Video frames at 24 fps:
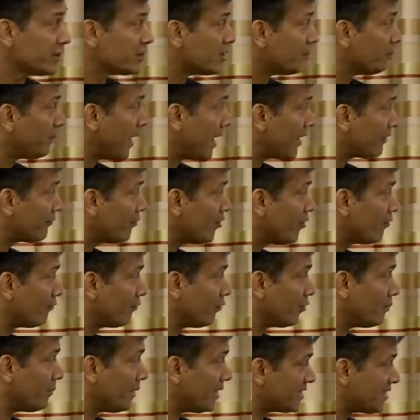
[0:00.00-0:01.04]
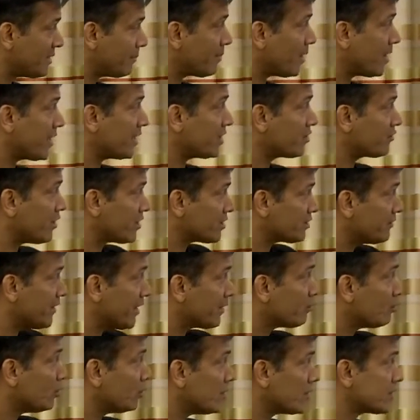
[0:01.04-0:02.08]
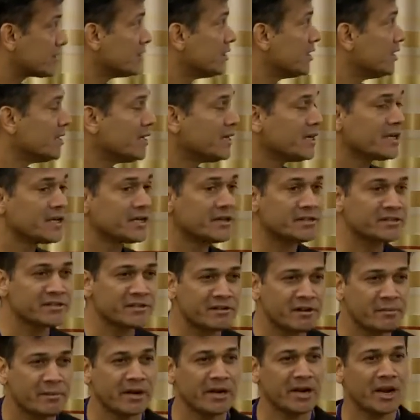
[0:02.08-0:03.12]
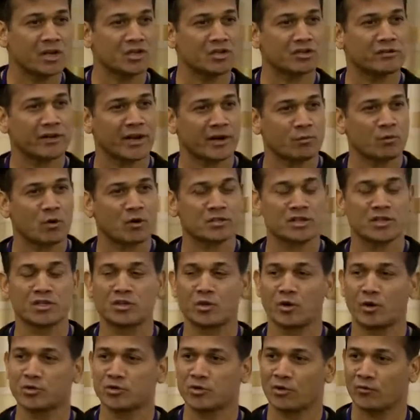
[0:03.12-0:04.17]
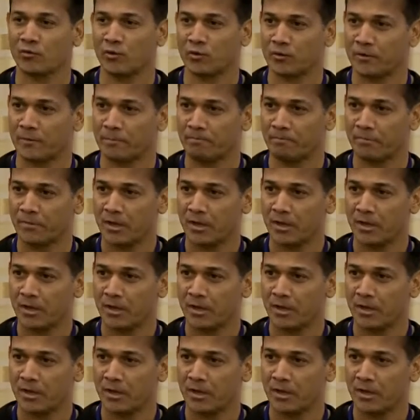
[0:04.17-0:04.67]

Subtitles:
It's a platform for multi-party trust networks, disintermediation networks, and so on and so forth.